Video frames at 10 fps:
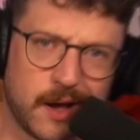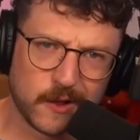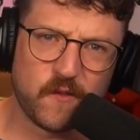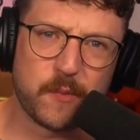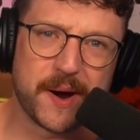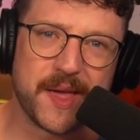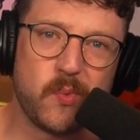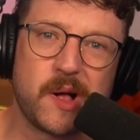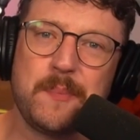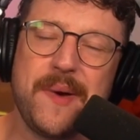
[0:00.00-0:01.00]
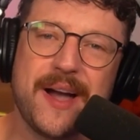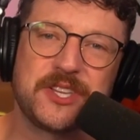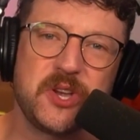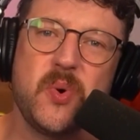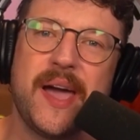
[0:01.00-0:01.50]
Hello everybody, welcome back
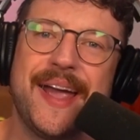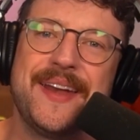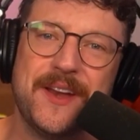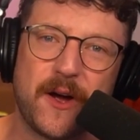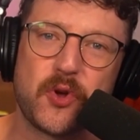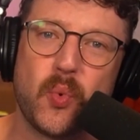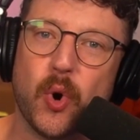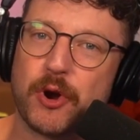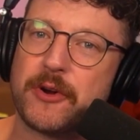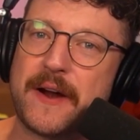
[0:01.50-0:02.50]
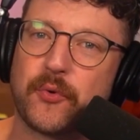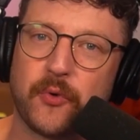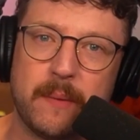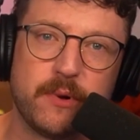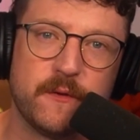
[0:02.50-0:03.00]
to another Warcraft
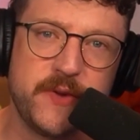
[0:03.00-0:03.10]
Rumble